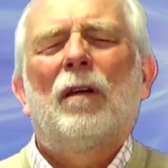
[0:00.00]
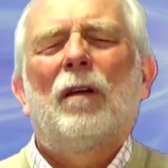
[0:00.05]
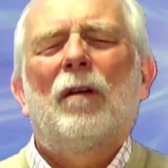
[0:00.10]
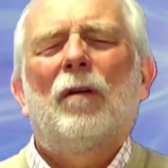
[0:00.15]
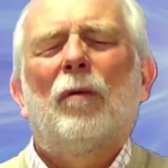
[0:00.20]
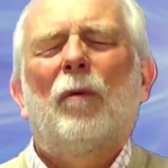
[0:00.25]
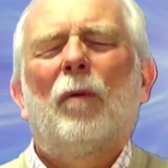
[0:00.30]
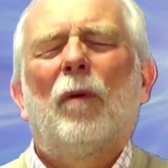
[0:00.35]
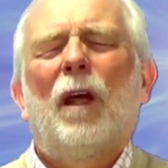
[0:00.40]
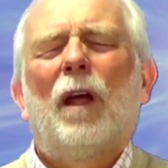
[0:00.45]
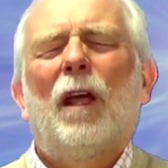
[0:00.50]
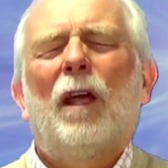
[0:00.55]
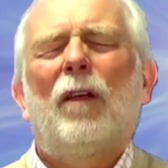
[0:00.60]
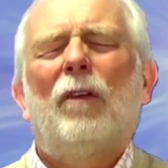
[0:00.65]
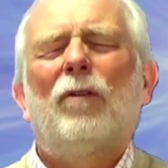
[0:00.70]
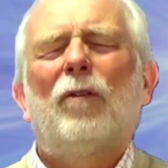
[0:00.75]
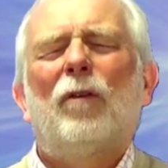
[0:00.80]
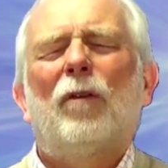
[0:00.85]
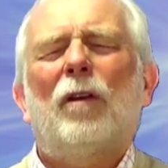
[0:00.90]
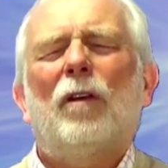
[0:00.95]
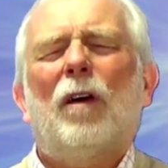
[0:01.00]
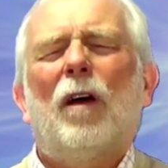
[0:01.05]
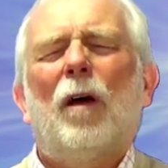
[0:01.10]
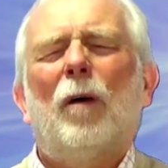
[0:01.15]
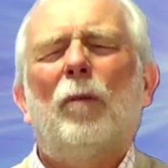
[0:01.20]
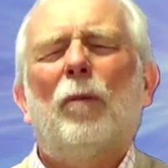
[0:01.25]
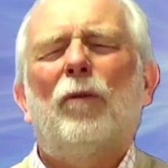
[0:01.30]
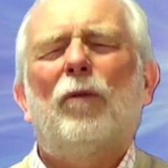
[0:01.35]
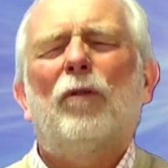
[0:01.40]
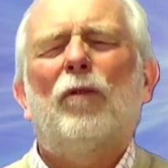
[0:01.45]
raise your
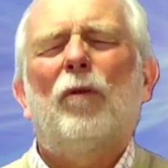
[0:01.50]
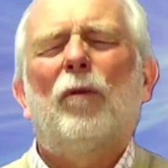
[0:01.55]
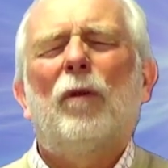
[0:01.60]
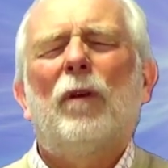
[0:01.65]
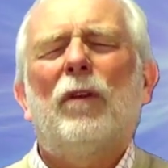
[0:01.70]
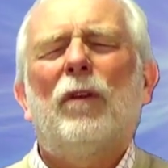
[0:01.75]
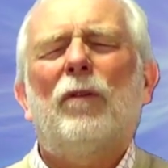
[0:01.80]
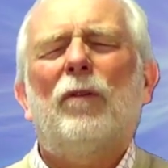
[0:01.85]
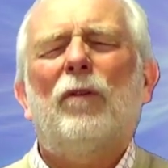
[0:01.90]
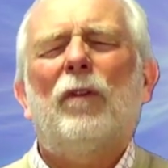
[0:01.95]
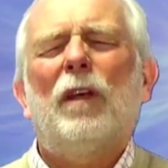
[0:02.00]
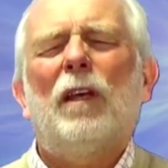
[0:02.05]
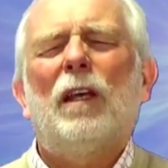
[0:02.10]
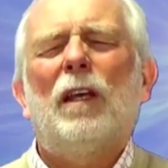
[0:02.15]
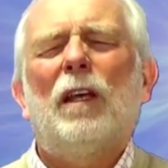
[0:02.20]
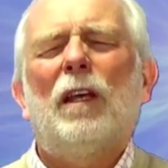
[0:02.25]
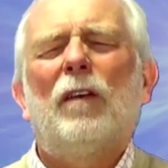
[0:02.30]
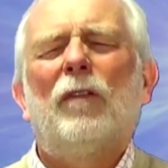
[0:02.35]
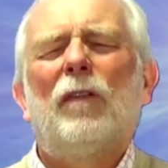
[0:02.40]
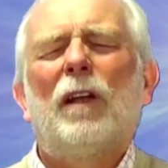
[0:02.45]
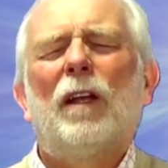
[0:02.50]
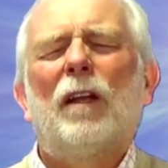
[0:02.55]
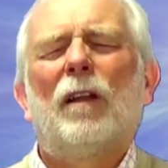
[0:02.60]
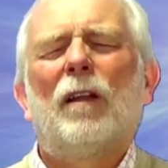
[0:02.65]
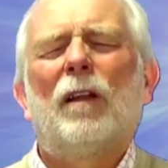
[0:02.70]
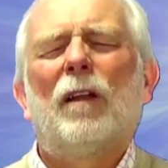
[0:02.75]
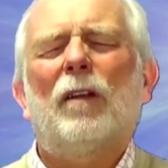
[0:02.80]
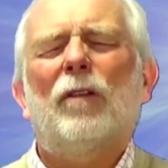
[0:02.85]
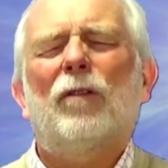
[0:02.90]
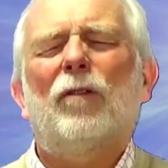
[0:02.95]
cups to receive an
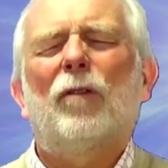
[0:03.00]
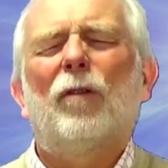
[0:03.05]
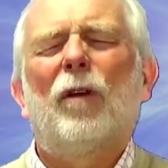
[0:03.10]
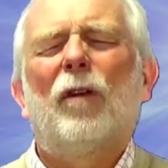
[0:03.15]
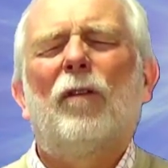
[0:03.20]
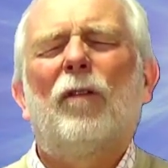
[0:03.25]
elixir of